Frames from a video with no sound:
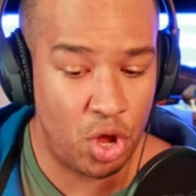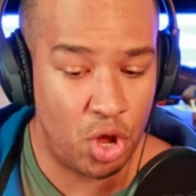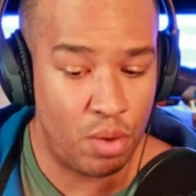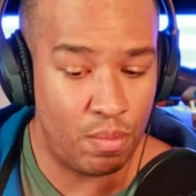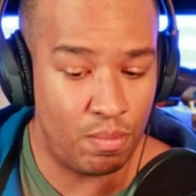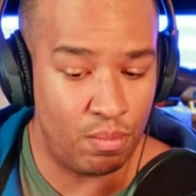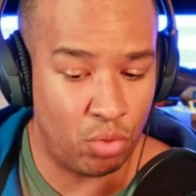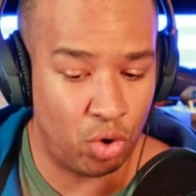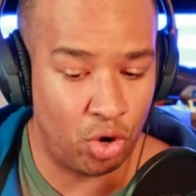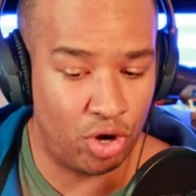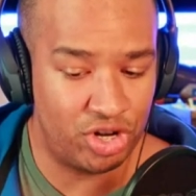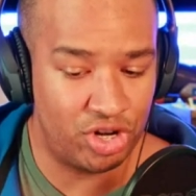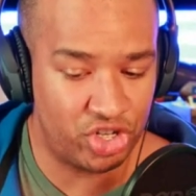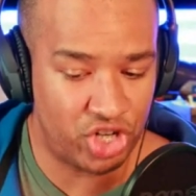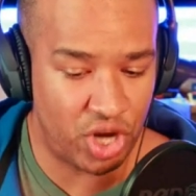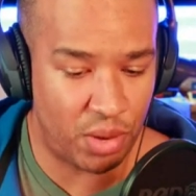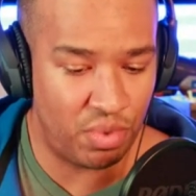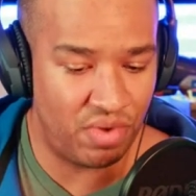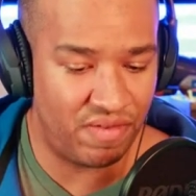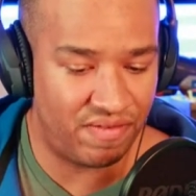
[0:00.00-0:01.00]
more
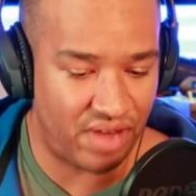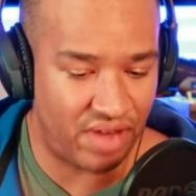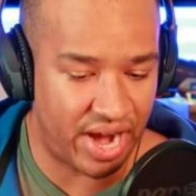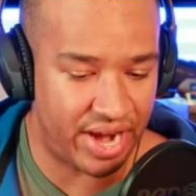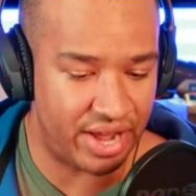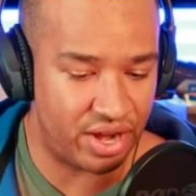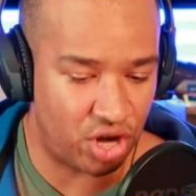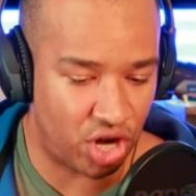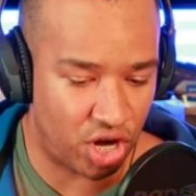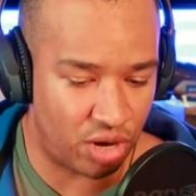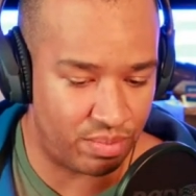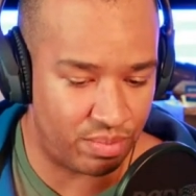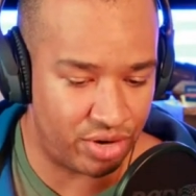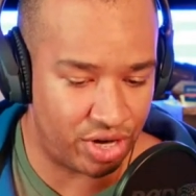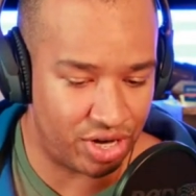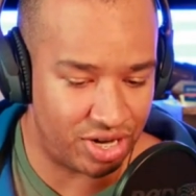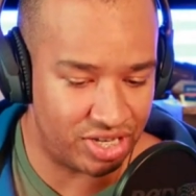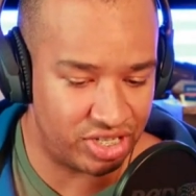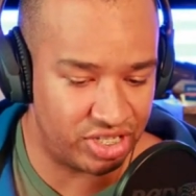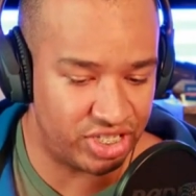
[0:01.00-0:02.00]
trouble finding
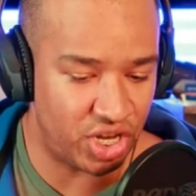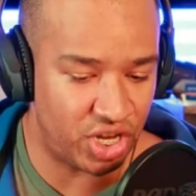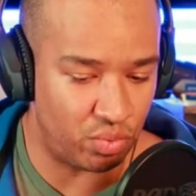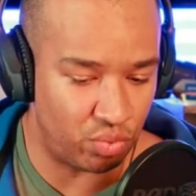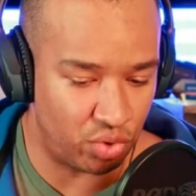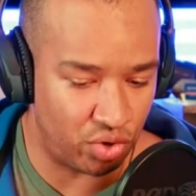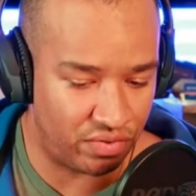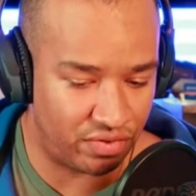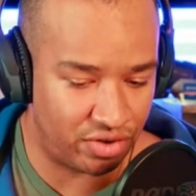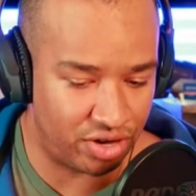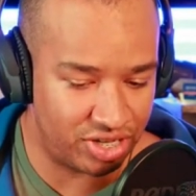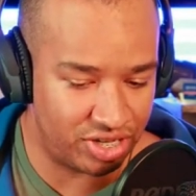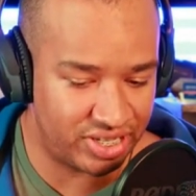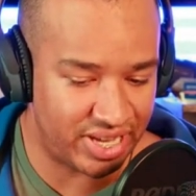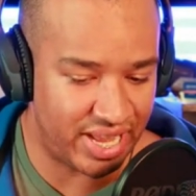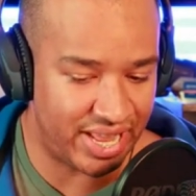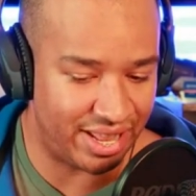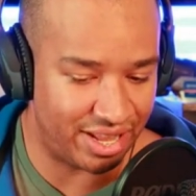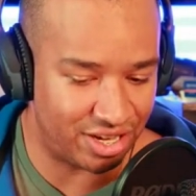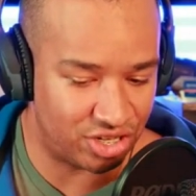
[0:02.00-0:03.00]
carpenters than roofers
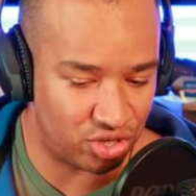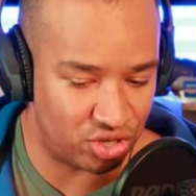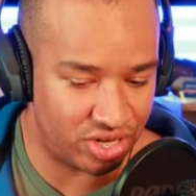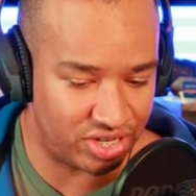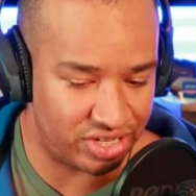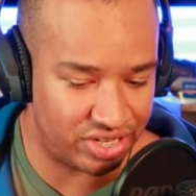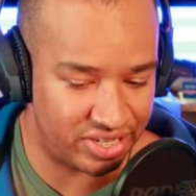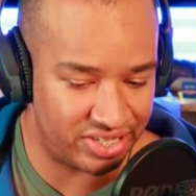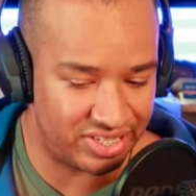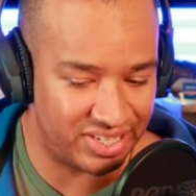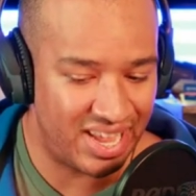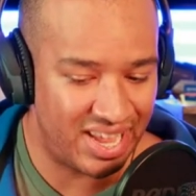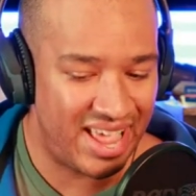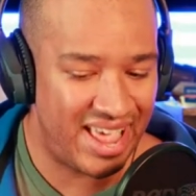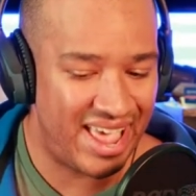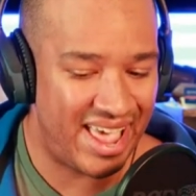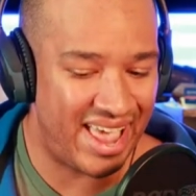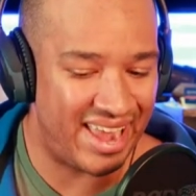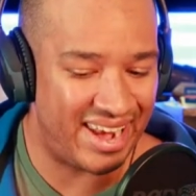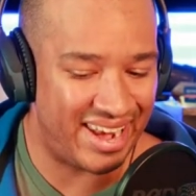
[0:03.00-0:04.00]
electricians
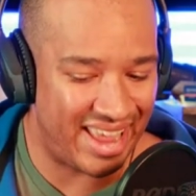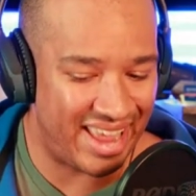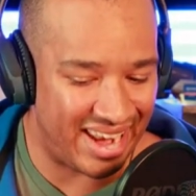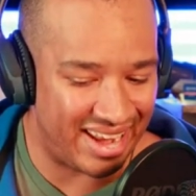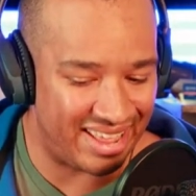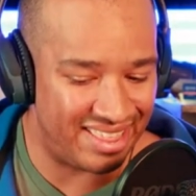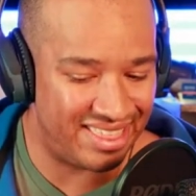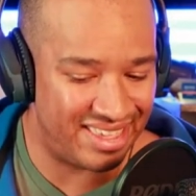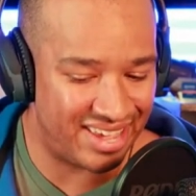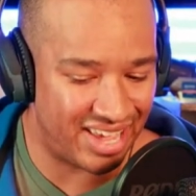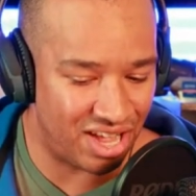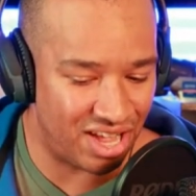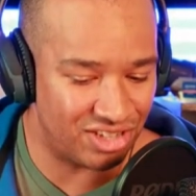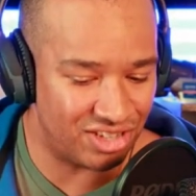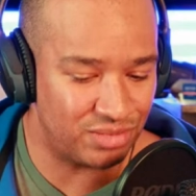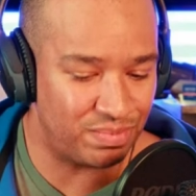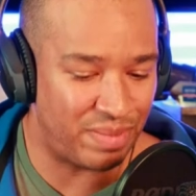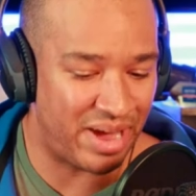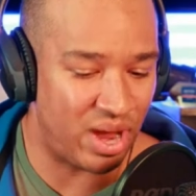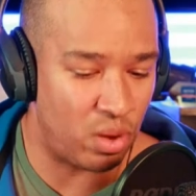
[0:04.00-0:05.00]
and anything else
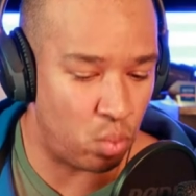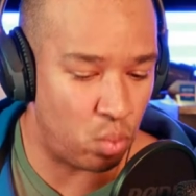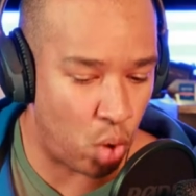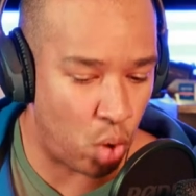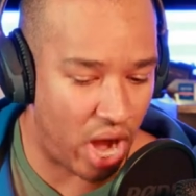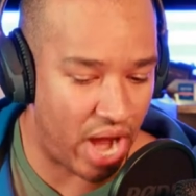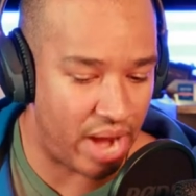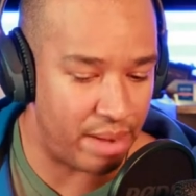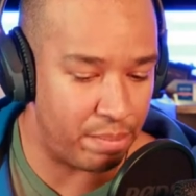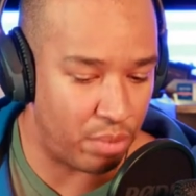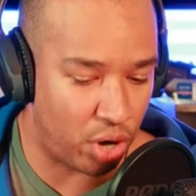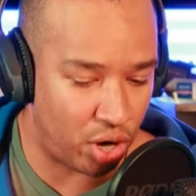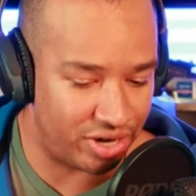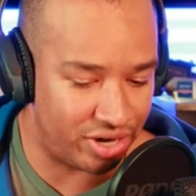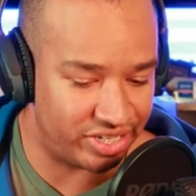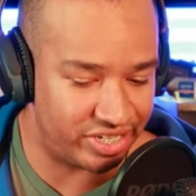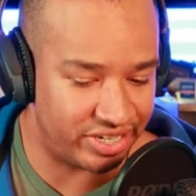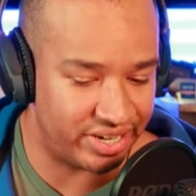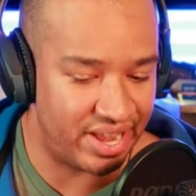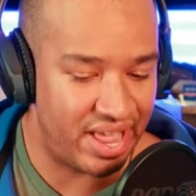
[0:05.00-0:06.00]
by a wide
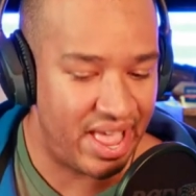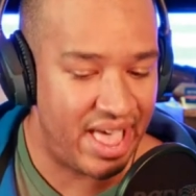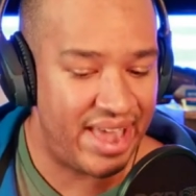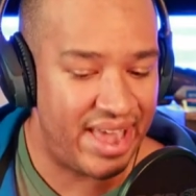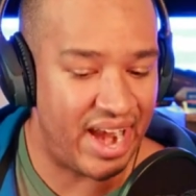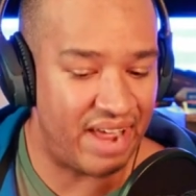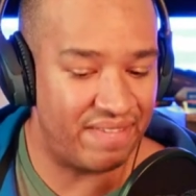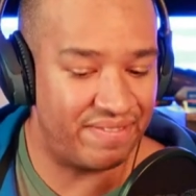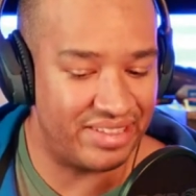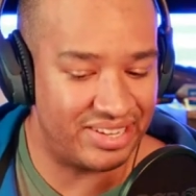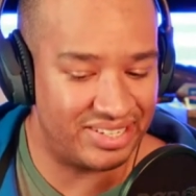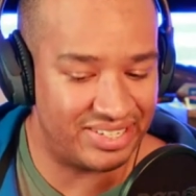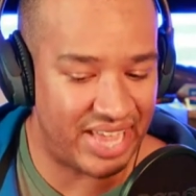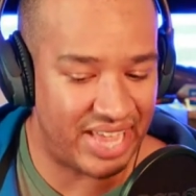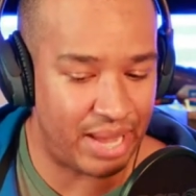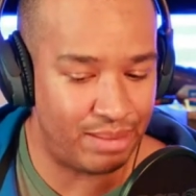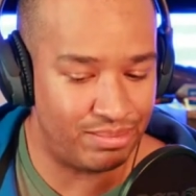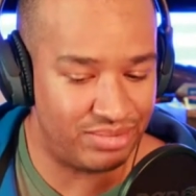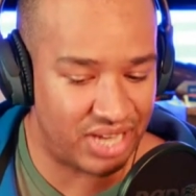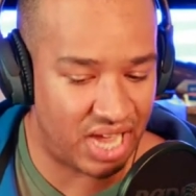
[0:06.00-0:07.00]
margin at the
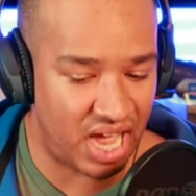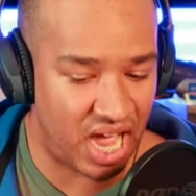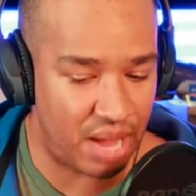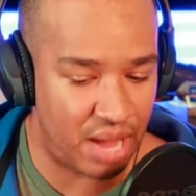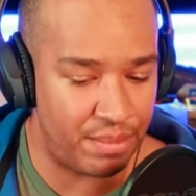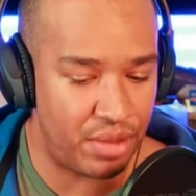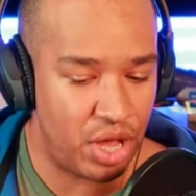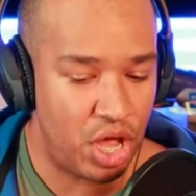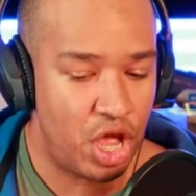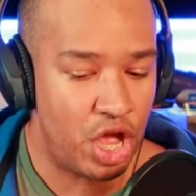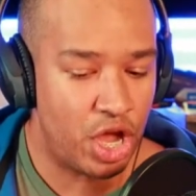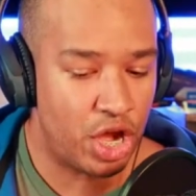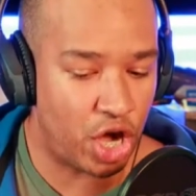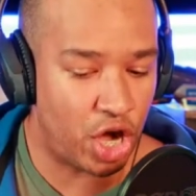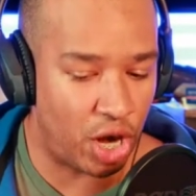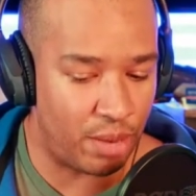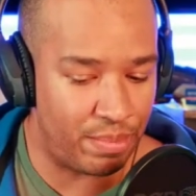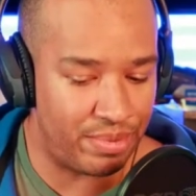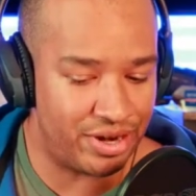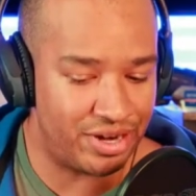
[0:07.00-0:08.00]
same time
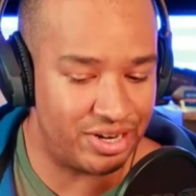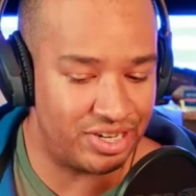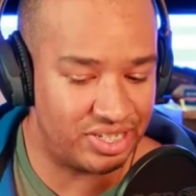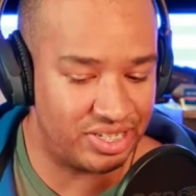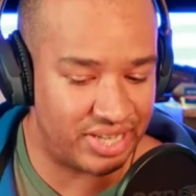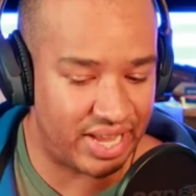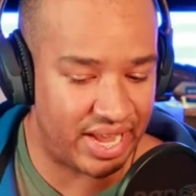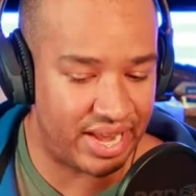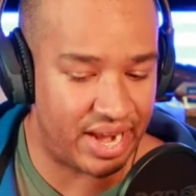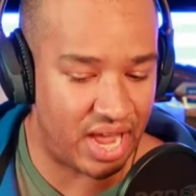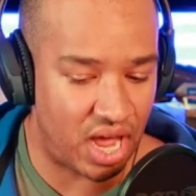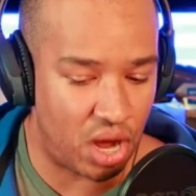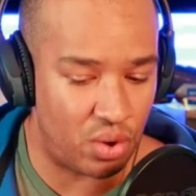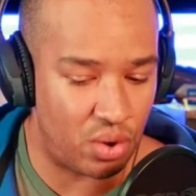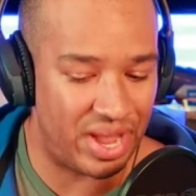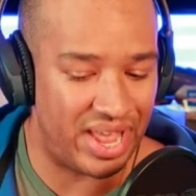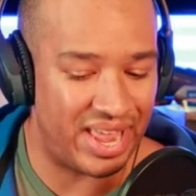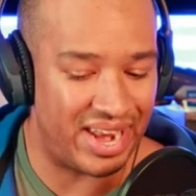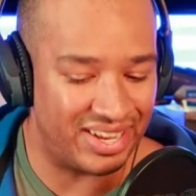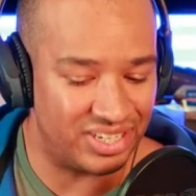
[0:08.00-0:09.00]
carpenters stand out
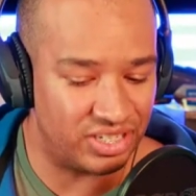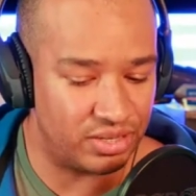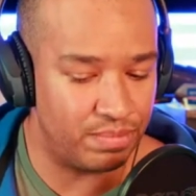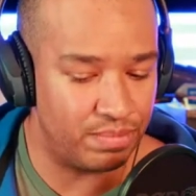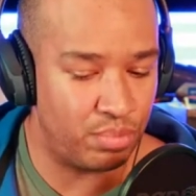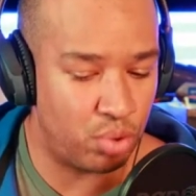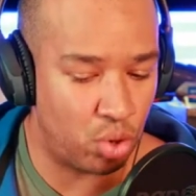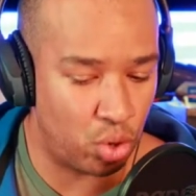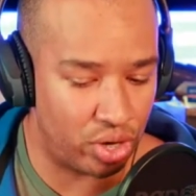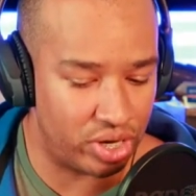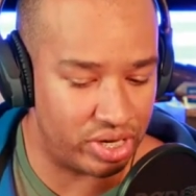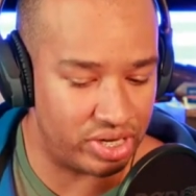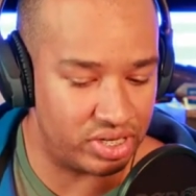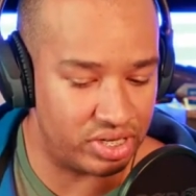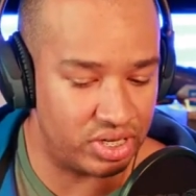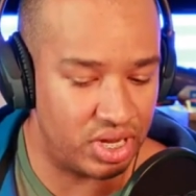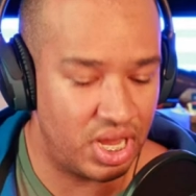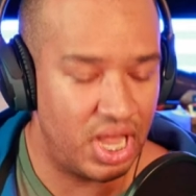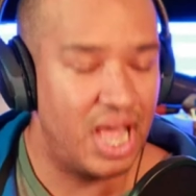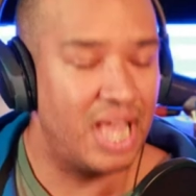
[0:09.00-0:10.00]
and it's important
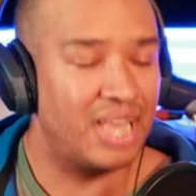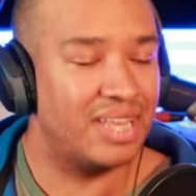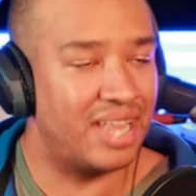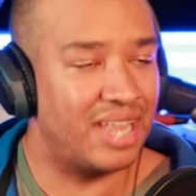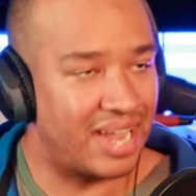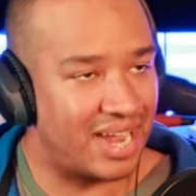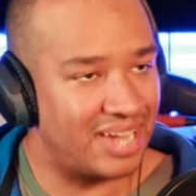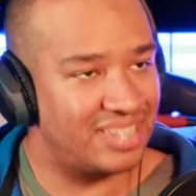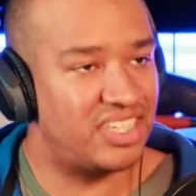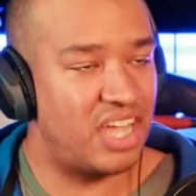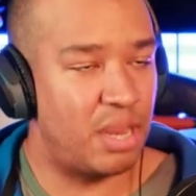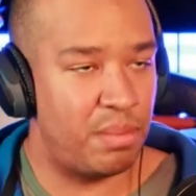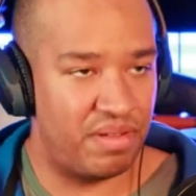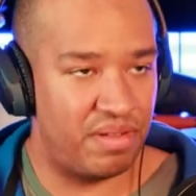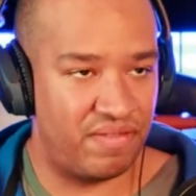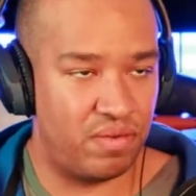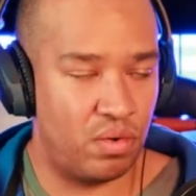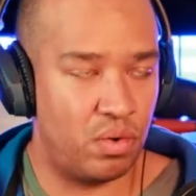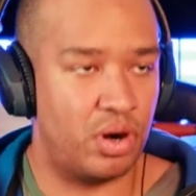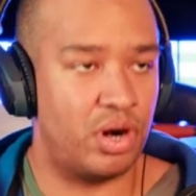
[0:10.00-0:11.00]
like i said
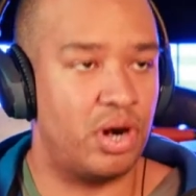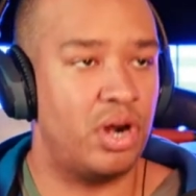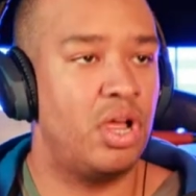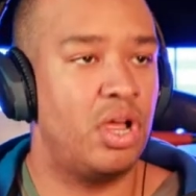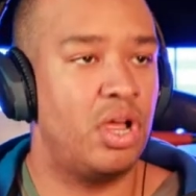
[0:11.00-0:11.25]
before